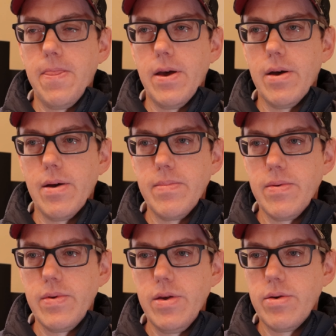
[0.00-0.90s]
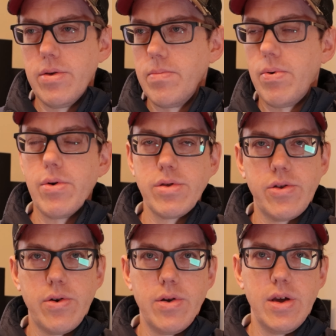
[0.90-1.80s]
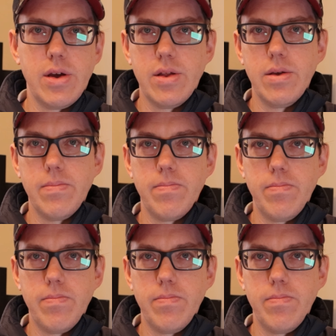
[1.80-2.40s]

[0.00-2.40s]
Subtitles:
either the employer's attorney and the